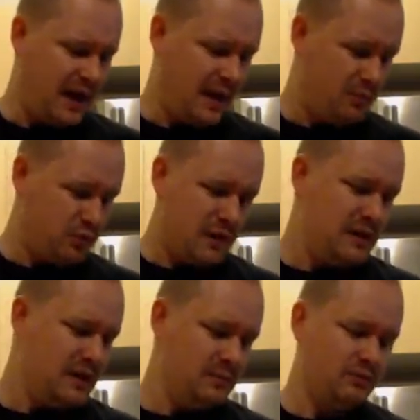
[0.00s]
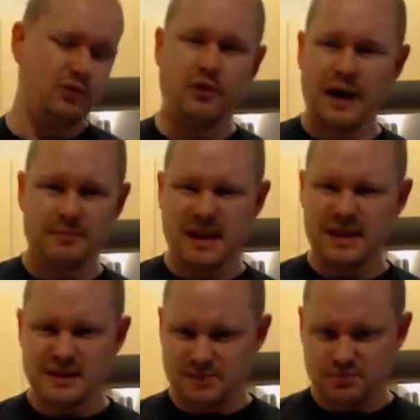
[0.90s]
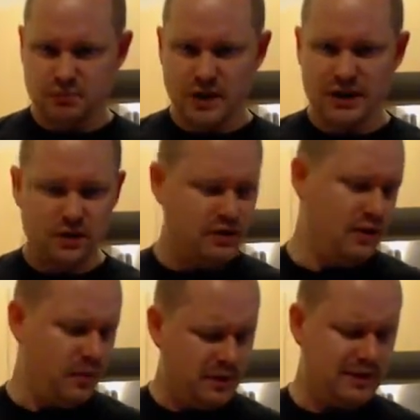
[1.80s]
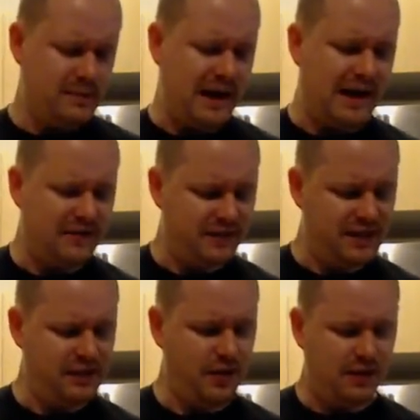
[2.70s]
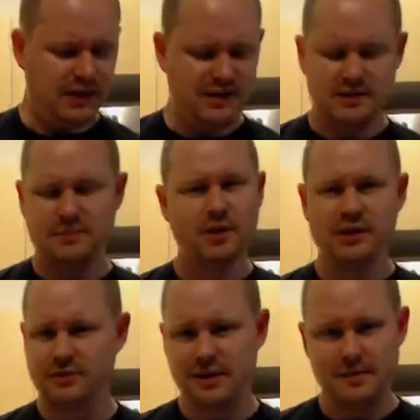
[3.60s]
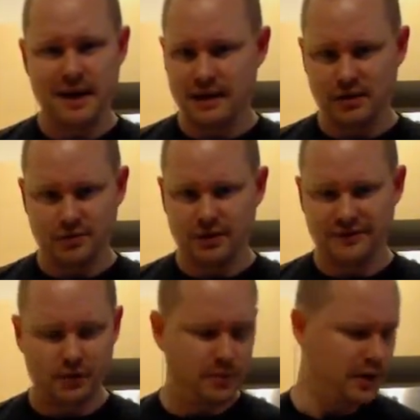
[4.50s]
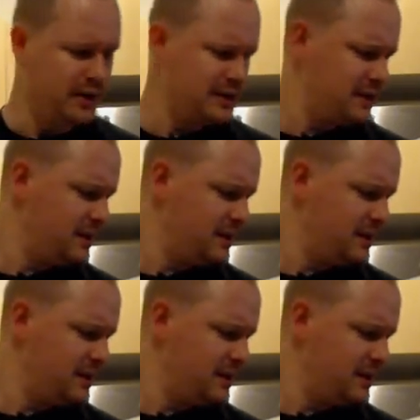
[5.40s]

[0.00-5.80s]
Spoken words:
Premium grade mince is really good. I'm using about half a kilo here because I'm only really making 3 or 4 burgers.